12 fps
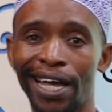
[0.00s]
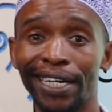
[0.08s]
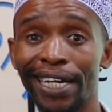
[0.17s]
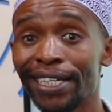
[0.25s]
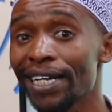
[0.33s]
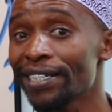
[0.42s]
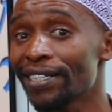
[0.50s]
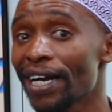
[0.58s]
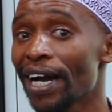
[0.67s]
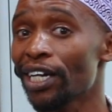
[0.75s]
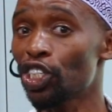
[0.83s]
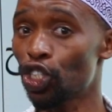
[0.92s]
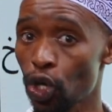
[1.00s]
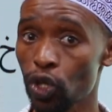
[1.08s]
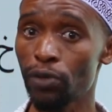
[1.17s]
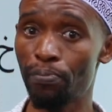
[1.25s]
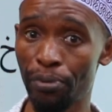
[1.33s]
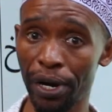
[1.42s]
Let us take a
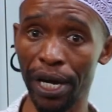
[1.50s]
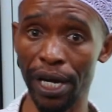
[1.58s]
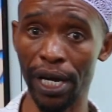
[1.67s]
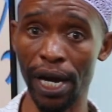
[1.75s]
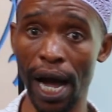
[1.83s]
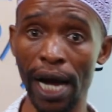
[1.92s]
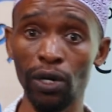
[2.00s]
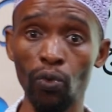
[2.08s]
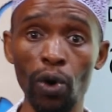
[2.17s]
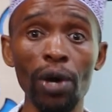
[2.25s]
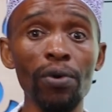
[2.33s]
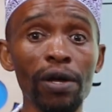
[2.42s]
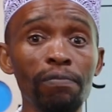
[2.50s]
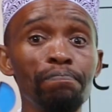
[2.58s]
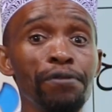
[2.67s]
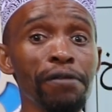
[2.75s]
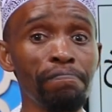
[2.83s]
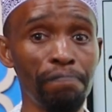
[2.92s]
short break and we will
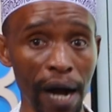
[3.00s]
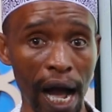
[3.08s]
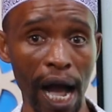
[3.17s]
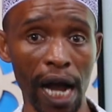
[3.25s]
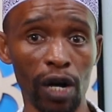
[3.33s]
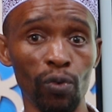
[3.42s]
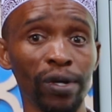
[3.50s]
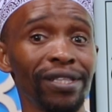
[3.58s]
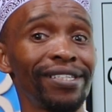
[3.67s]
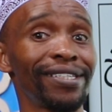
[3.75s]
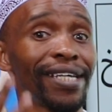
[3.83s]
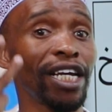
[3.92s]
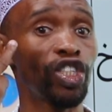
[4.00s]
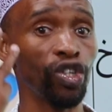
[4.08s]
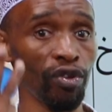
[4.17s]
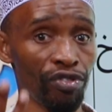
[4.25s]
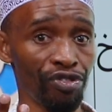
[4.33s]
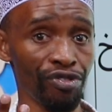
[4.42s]
be back with
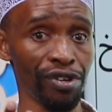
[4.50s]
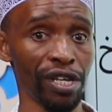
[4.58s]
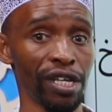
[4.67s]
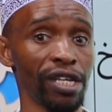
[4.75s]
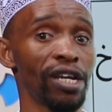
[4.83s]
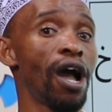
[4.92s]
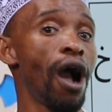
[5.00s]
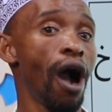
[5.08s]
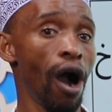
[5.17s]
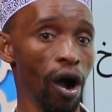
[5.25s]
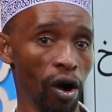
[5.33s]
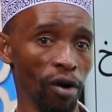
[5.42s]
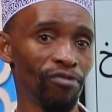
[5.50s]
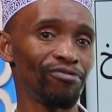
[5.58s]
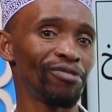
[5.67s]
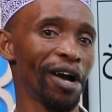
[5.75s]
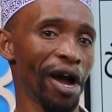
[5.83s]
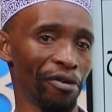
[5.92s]
section 3 of
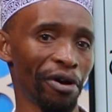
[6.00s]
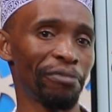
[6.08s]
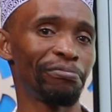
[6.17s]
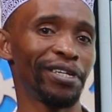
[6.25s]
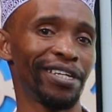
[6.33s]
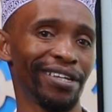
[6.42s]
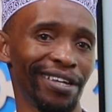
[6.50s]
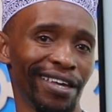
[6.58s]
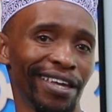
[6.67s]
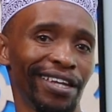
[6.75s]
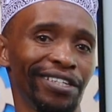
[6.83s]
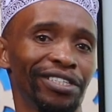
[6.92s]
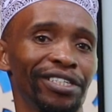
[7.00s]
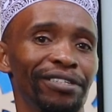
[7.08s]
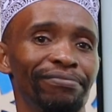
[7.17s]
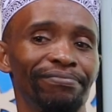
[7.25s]
Arabic Aid.